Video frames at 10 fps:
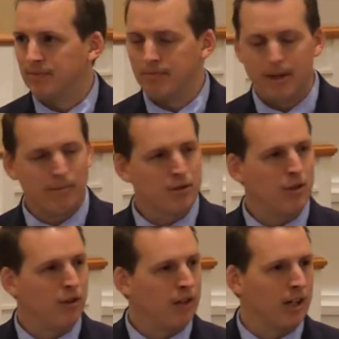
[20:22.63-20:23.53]
Members
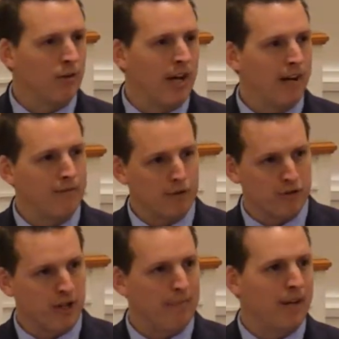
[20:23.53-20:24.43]
are looking around for
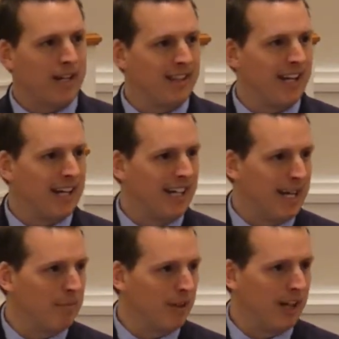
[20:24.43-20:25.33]
somebody they can
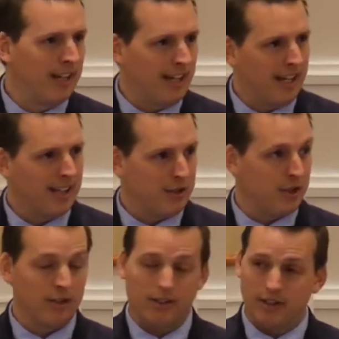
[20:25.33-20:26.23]
emulate. Yeah, they
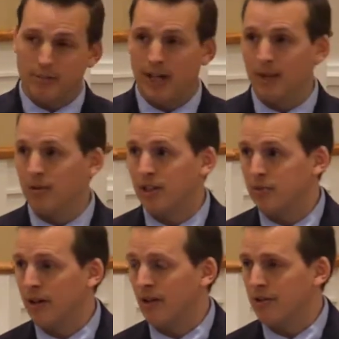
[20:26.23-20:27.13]
should look to the Bible, as
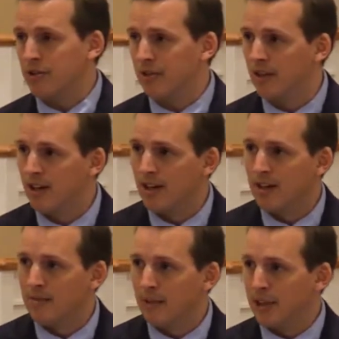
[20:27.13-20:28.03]
we all should.
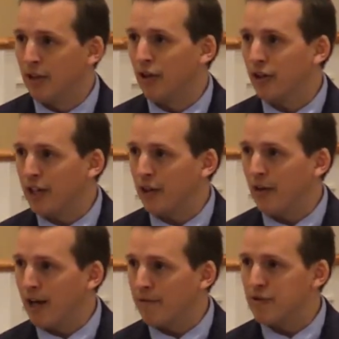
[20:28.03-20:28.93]
But they're looking
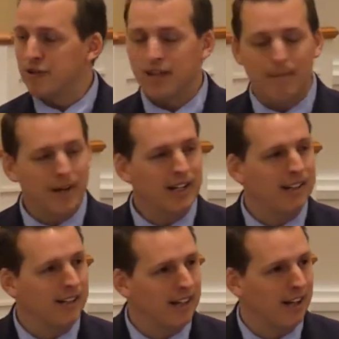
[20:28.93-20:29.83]
around for somebody
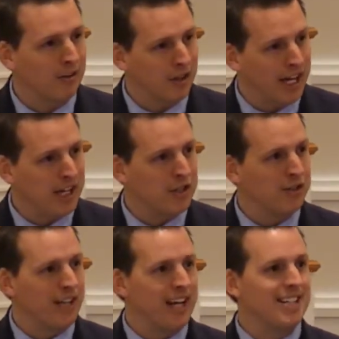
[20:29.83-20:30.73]
in the
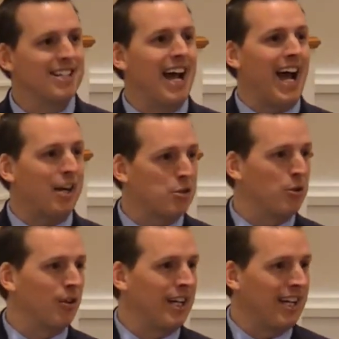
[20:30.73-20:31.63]
congregation that is
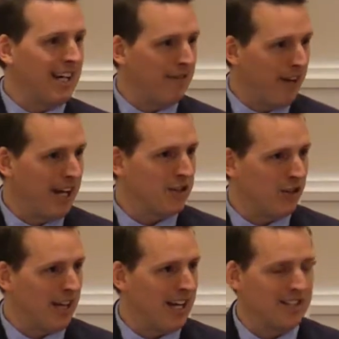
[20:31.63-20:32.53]
actually
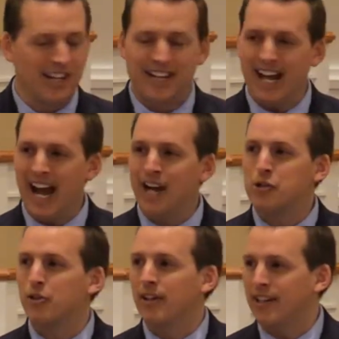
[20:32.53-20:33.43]
evangelizing and
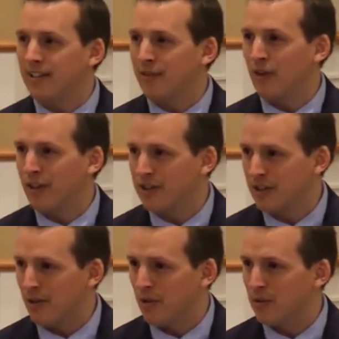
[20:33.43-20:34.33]
actually converting
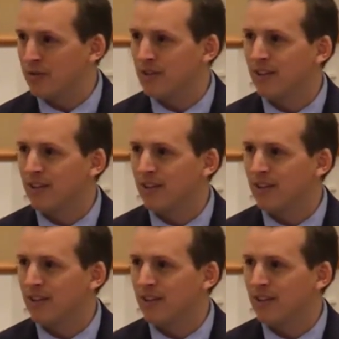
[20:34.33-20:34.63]
souls.